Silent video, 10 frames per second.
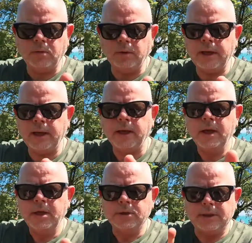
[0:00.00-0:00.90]
Okay,
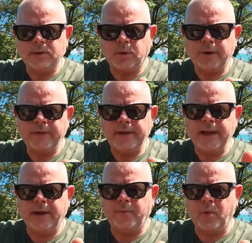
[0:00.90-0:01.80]
so that's one of the
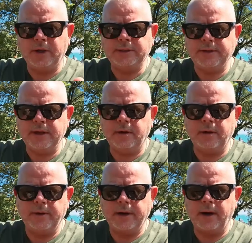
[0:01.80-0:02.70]
negative points
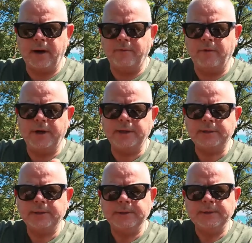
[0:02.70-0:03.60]
there that I have on
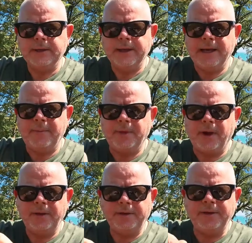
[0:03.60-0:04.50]
it. The
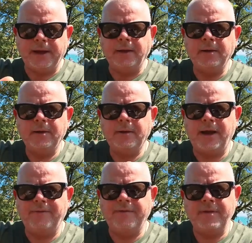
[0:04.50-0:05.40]
other thing
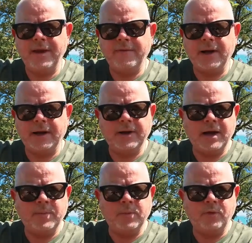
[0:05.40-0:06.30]
that I've never had
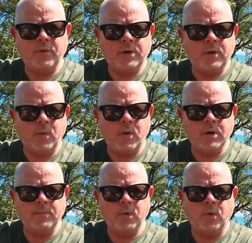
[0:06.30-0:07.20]
happen before on a
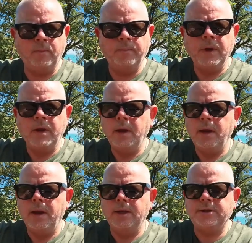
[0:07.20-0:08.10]
walking pole
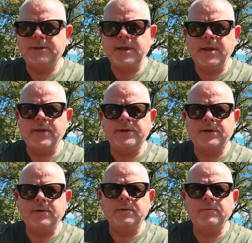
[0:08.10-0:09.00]
is you'll see that there's